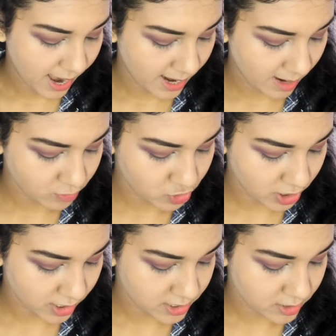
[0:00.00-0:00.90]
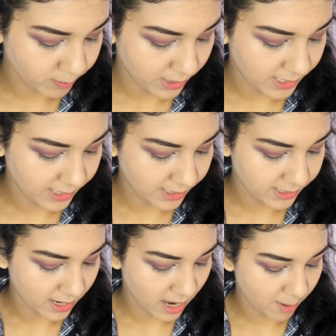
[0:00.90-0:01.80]
and I'm just building
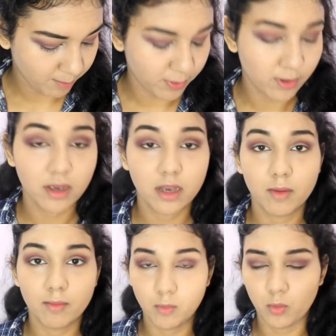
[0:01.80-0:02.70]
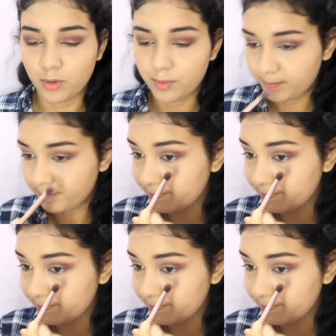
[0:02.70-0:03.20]
it up more.